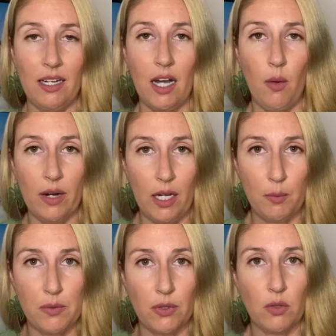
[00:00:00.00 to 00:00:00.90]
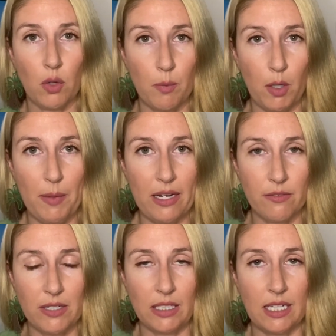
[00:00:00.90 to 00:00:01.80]
I want to help you feel normal about your
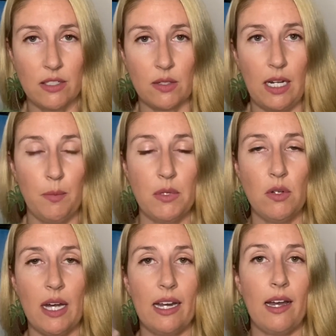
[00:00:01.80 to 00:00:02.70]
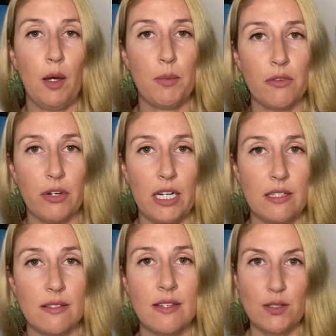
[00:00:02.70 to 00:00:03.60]
feelings or help how to help your friends.